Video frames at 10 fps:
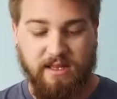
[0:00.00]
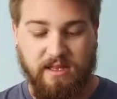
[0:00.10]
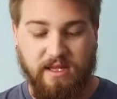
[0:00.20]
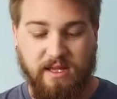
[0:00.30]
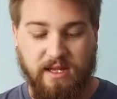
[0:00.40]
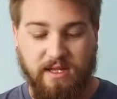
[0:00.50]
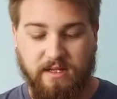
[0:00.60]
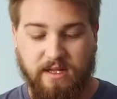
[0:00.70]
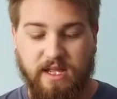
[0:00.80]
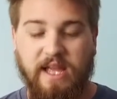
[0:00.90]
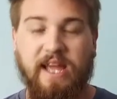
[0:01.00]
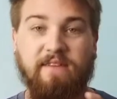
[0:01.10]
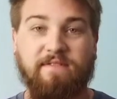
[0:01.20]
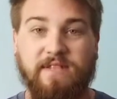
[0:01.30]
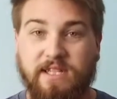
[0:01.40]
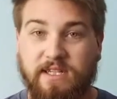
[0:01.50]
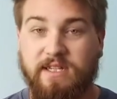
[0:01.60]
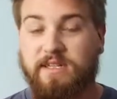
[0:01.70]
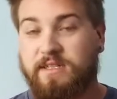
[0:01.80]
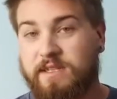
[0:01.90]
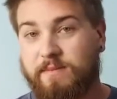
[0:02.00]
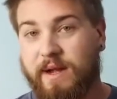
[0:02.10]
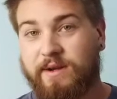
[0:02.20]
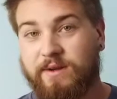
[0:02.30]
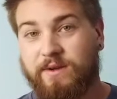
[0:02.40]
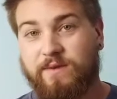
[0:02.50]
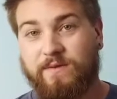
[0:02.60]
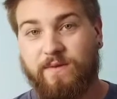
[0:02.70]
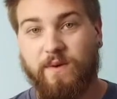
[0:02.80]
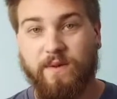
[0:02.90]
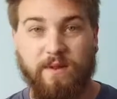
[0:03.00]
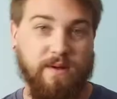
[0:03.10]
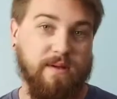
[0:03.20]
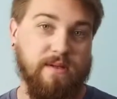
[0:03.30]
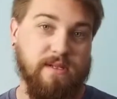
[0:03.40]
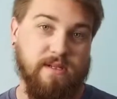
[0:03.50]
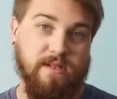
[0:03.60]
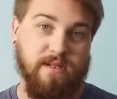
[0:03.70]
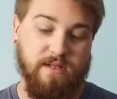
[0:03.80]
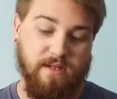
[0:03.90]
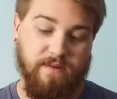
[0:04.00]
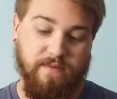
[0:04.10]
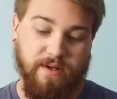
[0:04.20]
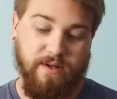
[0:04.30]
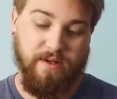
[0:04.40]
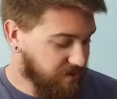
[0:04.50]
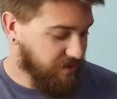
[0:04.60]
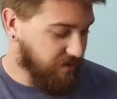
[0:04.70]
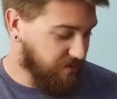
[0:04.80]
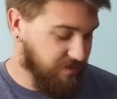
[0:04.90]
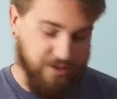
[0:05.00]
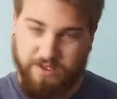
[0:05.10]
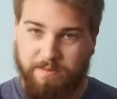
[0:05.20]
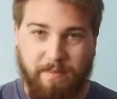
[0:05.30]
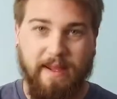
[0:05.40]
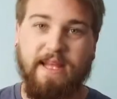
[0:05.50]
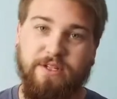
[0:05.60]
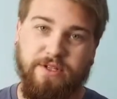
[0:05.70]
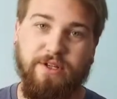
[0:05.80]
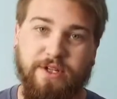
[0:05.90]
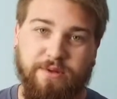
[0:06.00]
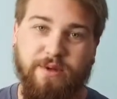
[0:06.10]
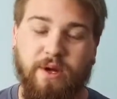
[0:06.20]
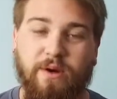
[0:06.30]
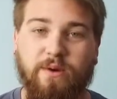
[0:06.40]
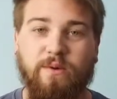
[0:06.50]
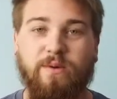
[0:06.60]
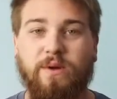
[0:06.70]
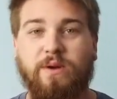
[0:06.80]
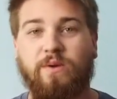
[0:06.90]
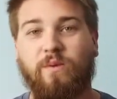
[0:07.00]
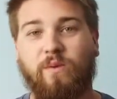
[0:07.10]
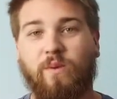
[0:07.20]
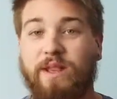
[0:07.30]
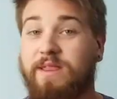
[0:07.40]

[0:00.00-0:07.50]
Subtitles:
the FD to micro 4/3 converter. So just make sure you know what